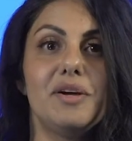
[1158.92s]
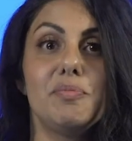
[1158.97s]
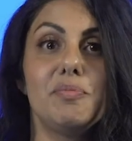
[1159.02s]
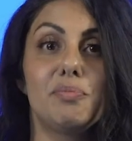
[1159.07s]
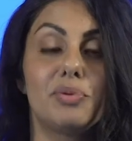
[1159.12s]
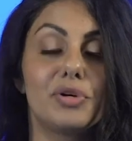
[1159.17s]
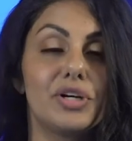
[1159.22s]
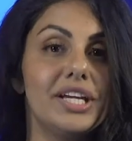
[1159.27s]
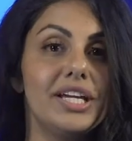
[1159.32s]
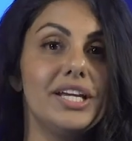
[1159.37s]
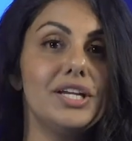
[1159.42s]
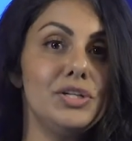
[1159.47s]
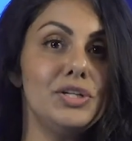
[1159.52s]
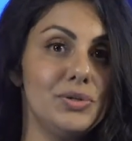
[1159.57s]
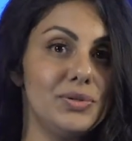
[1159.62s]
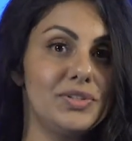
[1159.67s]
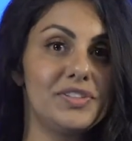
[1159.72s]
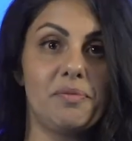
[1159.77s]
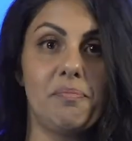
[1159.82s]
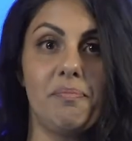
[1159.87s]
Bree
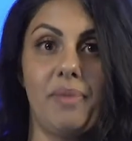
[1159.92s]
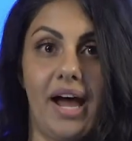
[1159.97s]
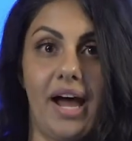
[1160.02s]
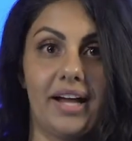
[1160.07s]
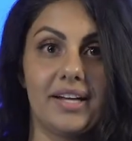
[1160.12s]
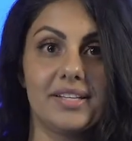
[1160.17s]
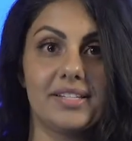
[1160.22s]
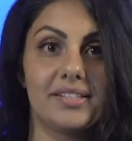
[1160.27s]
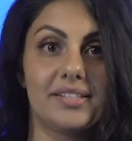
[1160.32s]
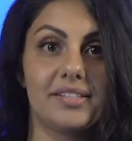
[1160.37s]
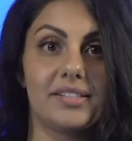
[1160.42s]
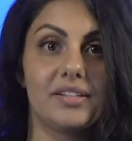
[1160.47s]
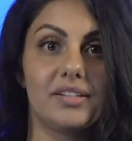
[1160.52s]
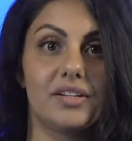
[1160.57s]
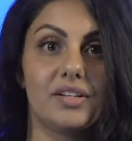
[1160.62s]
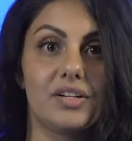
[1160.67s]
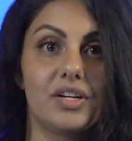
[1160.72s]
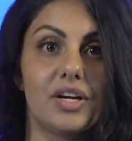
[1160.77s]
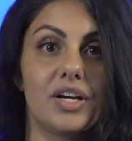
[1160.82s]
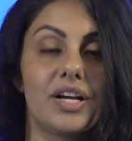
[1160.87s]
Newsom Bass
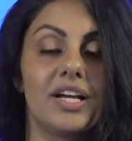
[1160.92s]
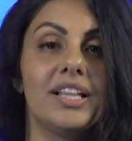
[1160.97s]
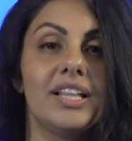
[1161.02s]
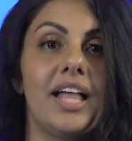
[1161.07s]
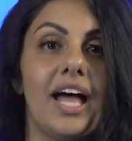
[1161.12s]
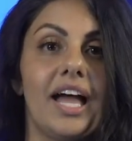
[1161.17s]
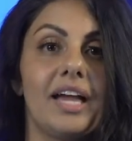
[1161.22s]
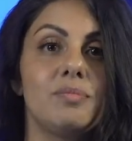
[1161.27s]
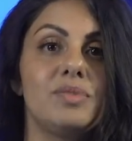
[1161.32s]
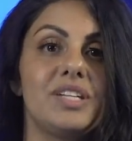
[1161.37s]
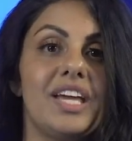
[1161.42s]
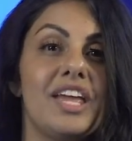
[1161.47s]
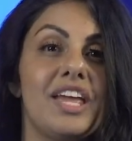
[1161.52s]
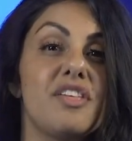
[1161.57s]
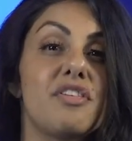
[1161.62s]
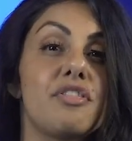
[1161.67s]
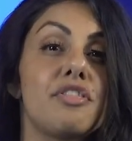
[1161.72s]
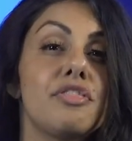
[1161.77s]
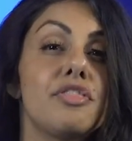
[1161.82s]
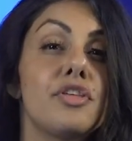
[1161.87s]
climbed
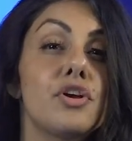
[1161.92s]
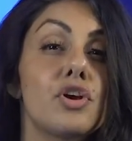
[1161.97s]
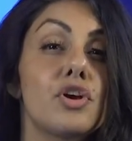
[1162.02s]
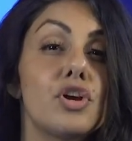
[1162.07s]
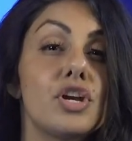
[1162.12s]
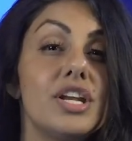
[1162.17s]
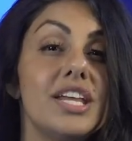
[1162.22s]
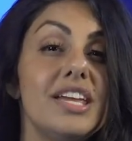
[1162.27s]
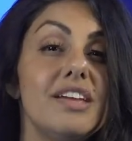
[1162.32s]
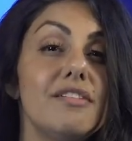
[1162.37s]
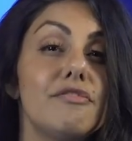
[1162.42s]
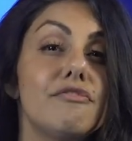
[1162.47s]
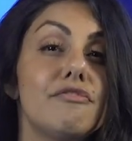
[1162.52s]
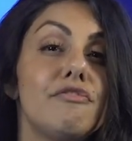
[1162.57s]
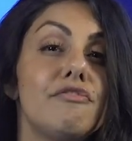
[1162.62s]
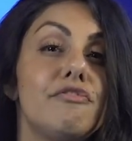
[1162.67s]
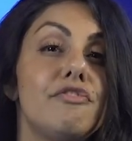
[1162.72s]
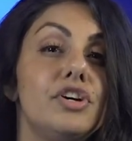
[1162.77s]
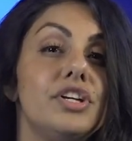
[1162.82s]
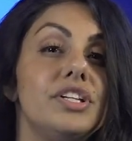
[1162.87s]
a
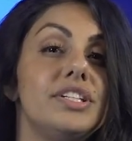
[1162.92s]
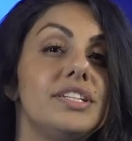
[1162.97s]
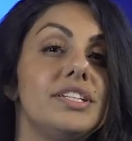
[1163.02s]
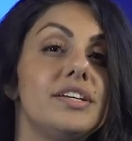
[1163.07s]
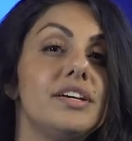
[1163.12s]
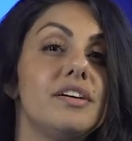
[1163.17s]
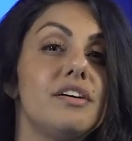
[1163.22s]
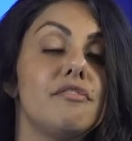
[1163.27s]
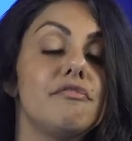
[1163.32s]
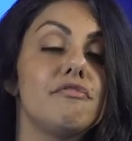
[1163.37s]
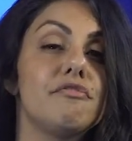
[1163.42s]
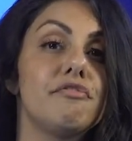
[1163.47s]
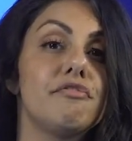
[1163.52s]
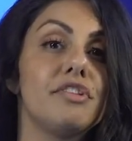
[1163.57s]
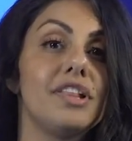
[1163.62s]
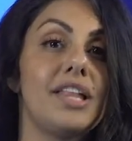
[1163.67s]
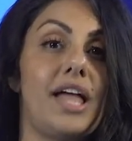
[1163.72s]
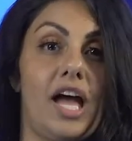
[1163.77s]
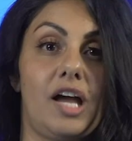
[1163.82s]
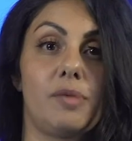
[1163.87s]
30-foot
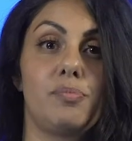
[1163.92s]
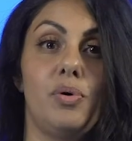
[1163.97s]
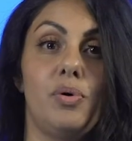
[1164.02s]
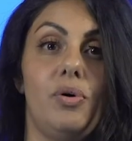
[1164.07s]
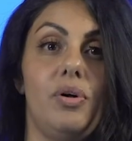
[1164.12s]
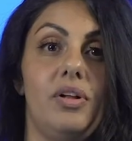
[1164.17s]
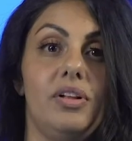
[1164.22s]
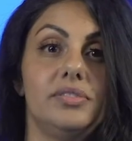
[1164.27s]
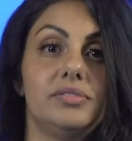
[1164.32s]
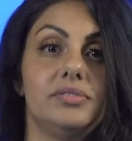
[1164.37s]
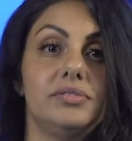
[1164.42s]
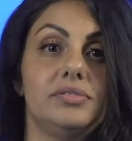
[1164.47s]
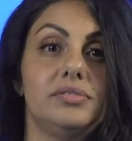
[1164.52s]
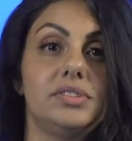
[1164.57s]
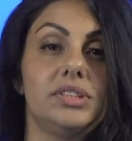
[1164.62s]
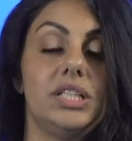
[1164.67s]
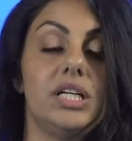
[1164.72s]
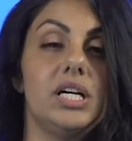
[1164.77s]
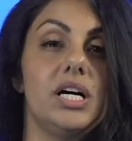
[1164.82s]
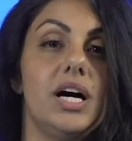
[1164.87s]
flagpole
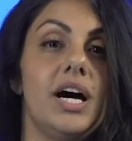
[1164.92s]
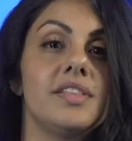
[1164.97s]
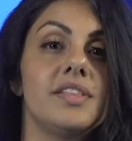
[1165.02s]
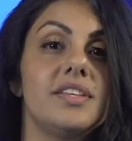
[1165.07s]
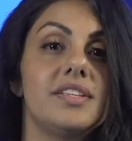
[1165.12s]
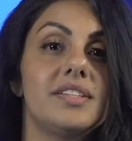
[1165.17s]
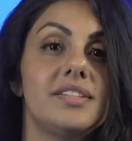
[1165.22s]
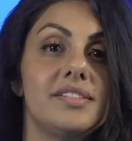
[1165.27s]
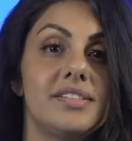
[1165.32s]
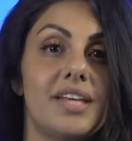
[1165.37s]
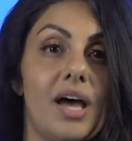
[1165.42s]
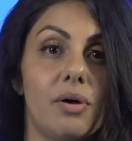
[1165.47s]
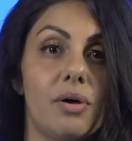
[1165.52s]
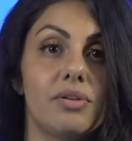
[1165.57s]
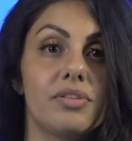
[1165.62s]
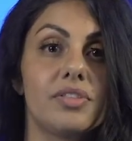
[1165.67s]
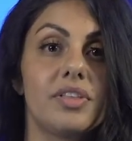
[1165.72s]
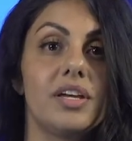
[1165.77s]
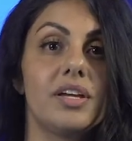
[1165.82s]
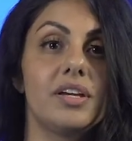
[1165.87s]
on the
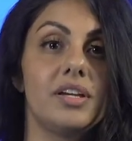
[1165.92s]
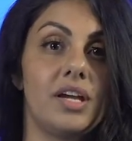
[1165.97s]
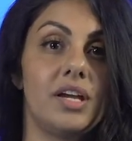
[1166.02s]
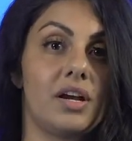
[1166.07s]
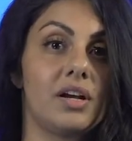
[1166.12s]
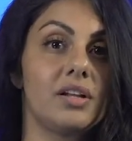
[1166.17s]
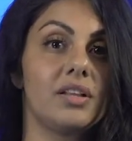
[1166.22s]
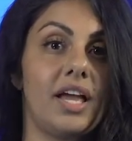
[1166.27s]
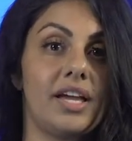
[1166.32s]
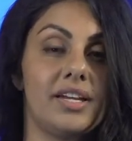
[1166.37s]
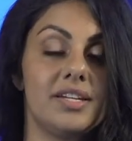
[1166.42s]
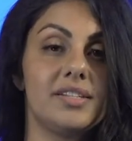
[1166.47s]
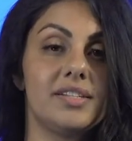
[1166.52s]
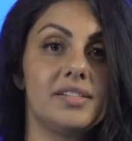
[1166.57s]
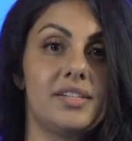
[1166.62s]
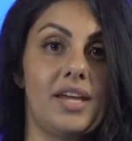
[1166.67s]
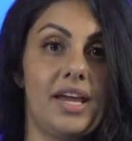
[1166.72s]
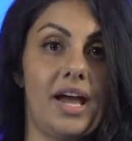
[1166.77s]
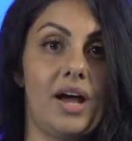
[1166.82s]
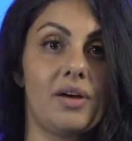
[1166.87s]
South Carolina
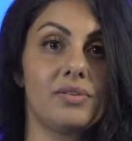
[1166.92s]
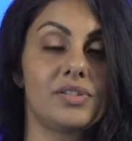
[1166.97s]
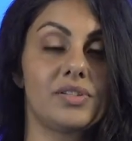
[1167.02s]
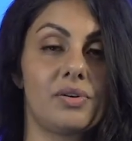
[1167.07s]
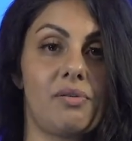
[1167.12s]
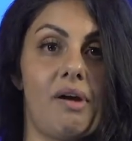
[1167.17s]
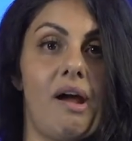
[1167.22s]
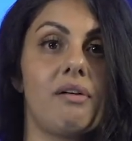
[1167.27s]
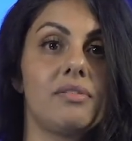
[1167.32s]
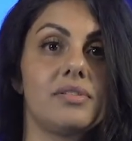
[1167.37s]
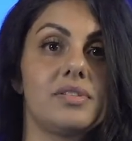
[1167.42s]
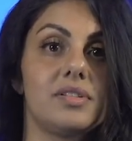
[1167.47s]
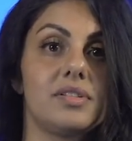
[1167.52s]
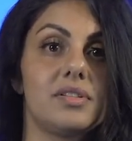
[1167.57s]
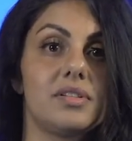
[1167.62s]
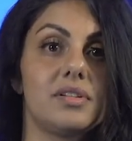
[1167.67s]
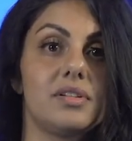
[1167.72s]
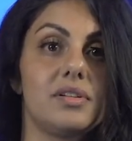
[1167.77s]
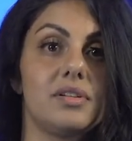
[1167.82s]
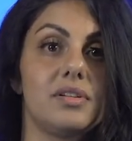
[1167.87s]
State House grounds.